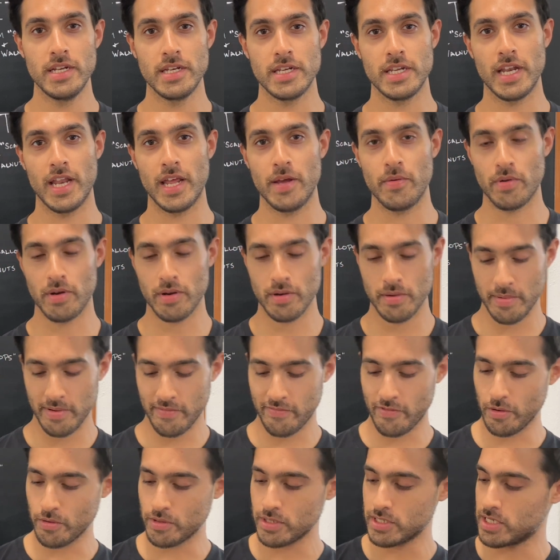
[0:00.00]
Today we're going to be
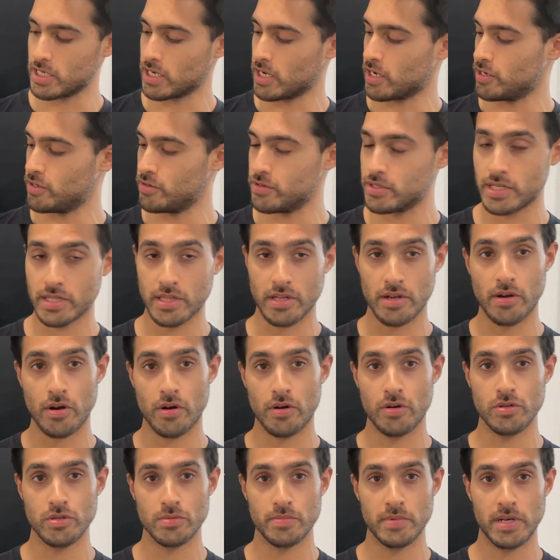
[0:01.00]
focusing on using the
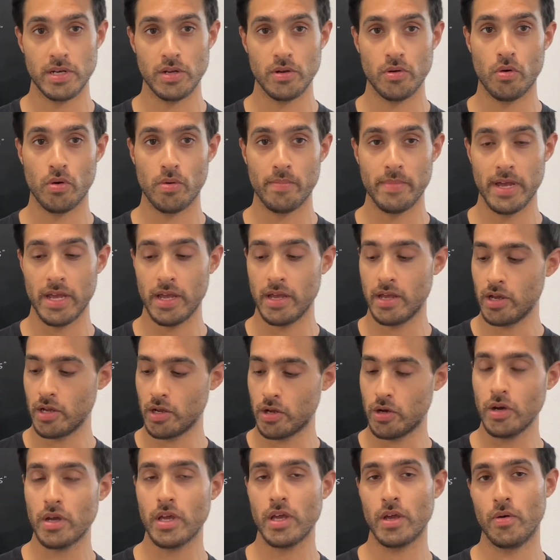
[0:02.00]
Cardoz Blended Gourmet
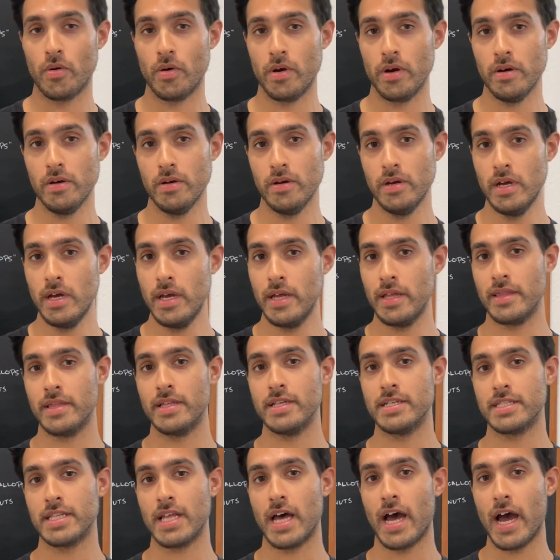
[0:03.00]
cooking oil.
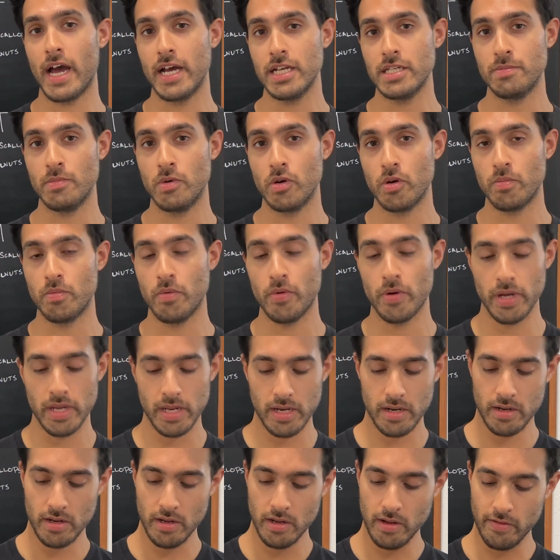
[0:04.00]
This is the high smoke
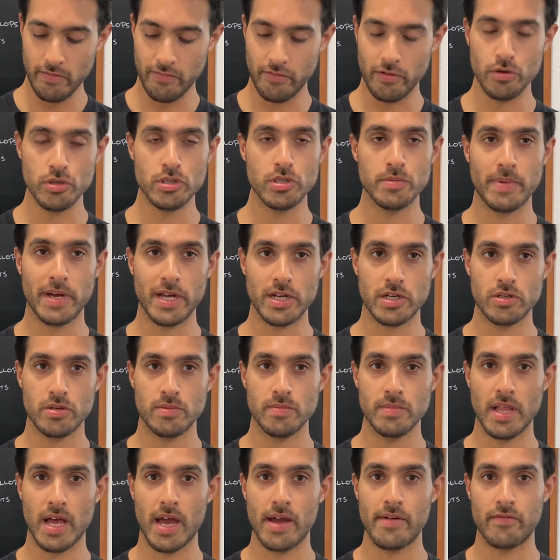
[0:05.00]
point, full
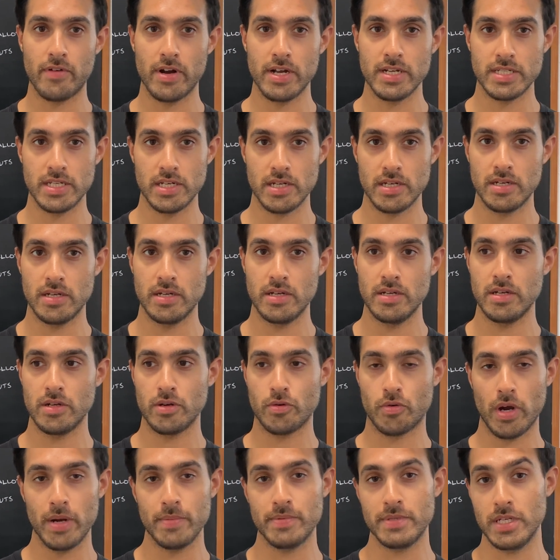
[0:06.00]
spectrum live resin
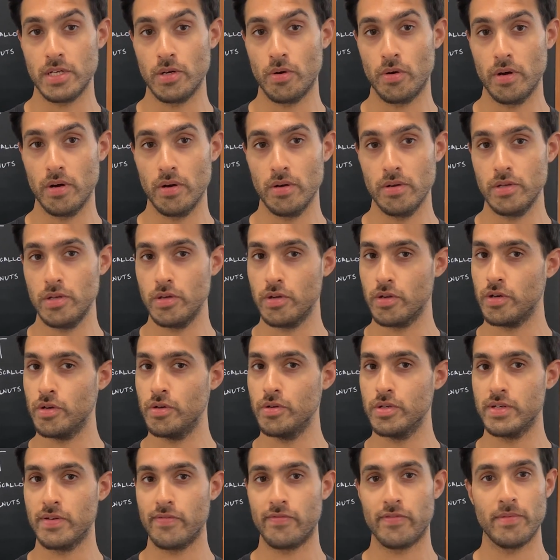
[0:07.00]
grapeseed oil. You can
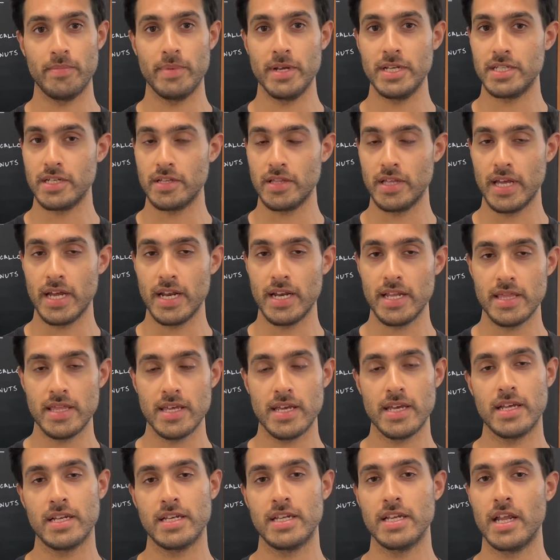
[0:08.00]
use it for basically
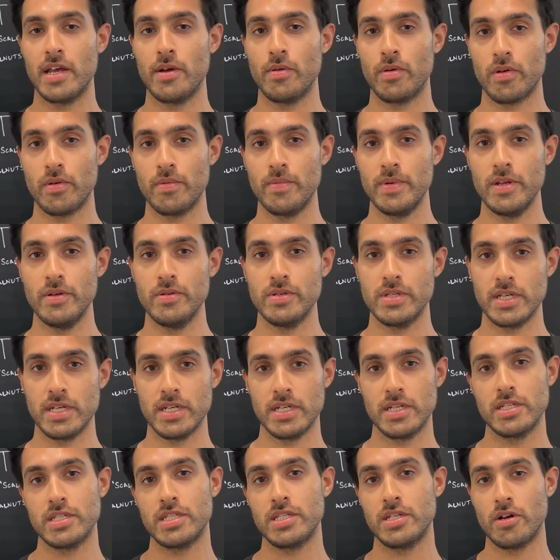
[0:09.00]
anything, and today we're going to be using
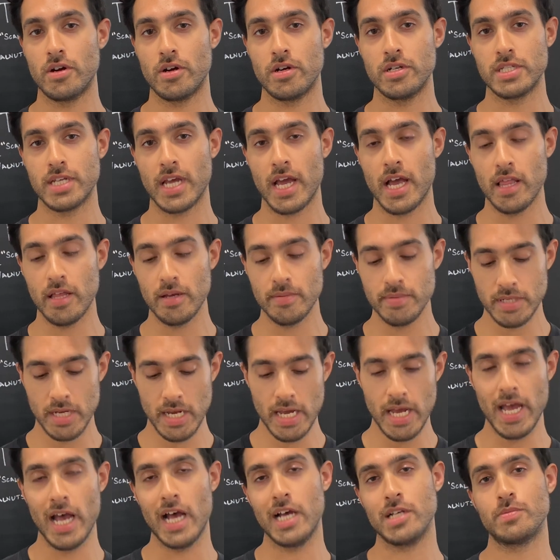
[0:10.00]
it to sear our scallops
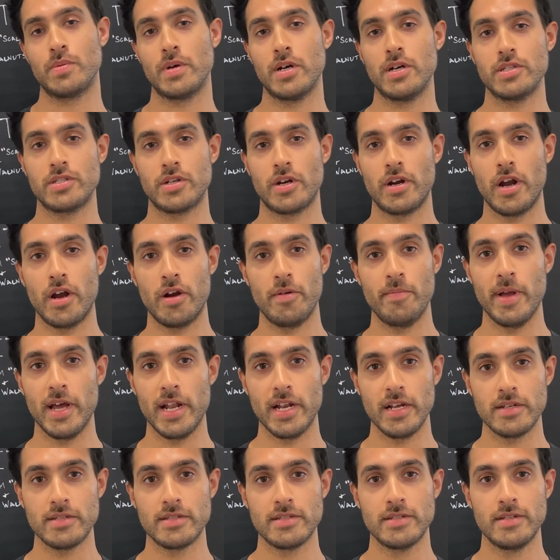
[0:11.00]
as well as our aromatics.